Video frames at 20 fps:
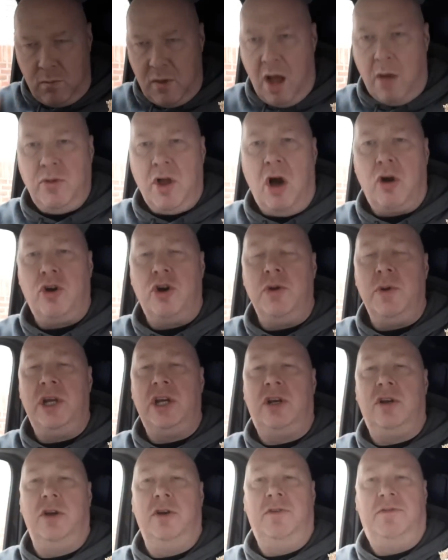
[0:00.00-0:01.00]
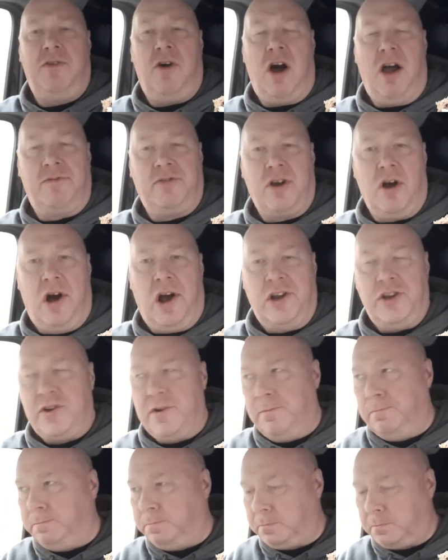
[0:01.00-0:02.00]
I'm not going to include Five
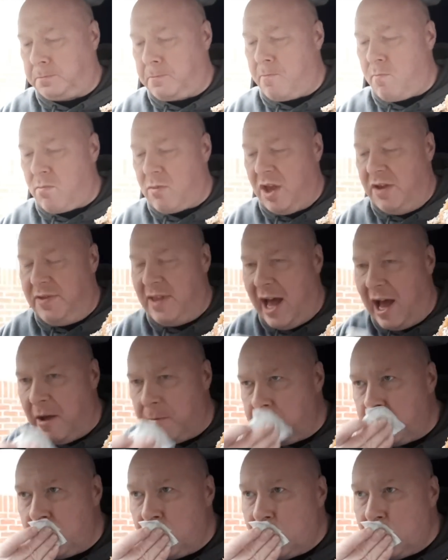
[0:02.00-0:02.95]
Guys in that,